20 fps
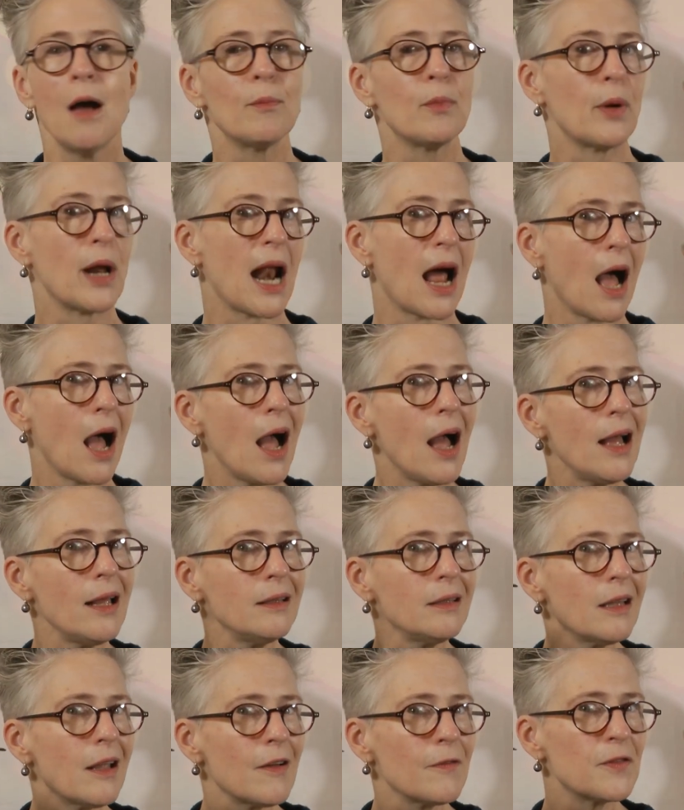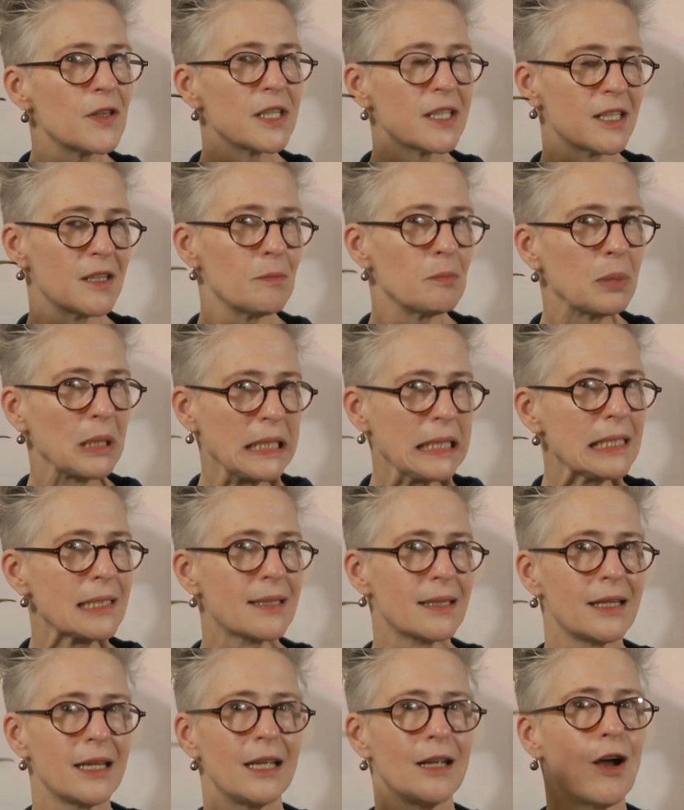But I love the
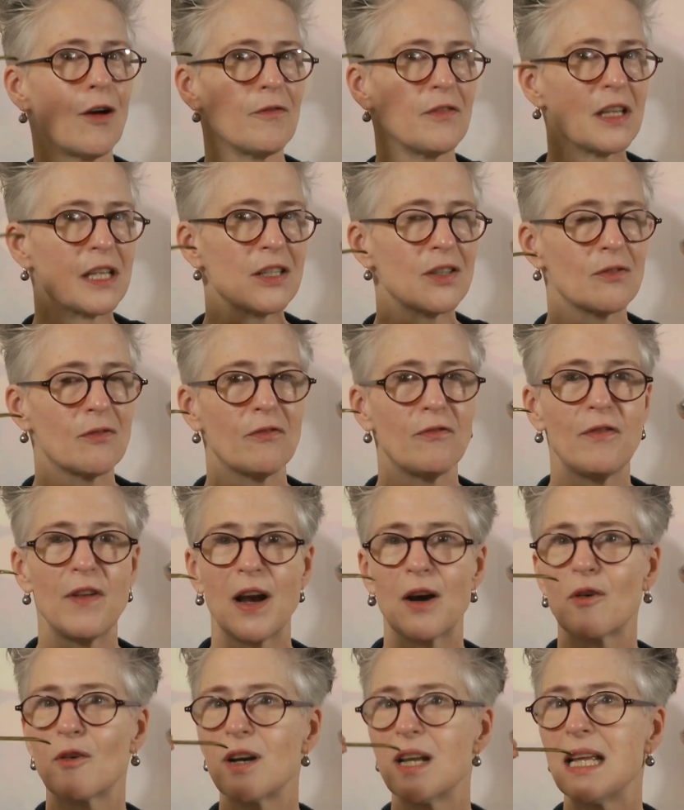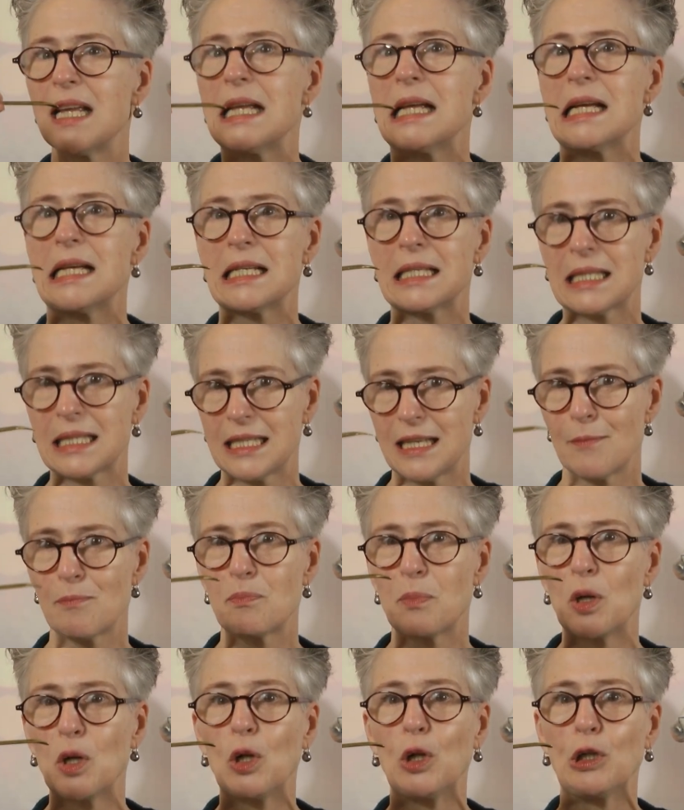simplicity of this very
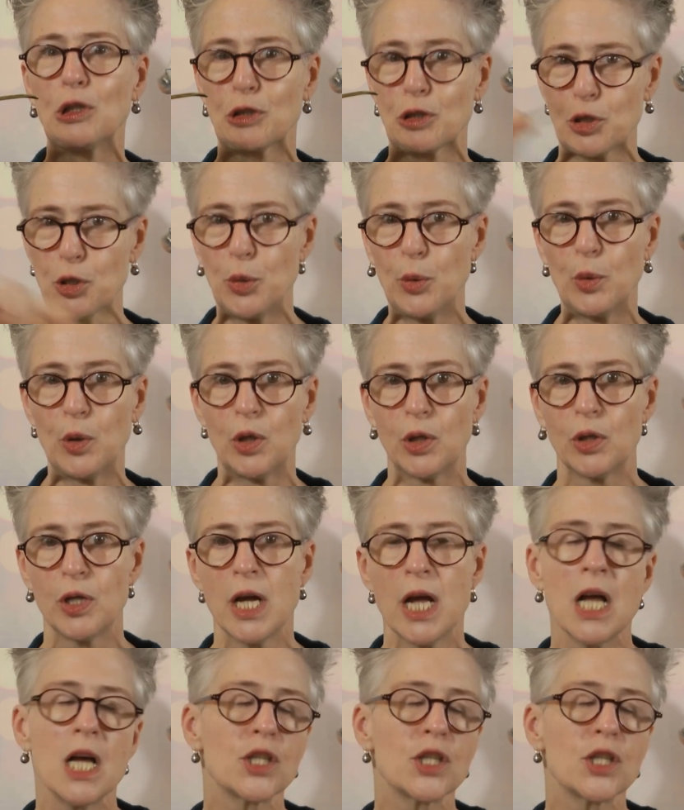simple tool.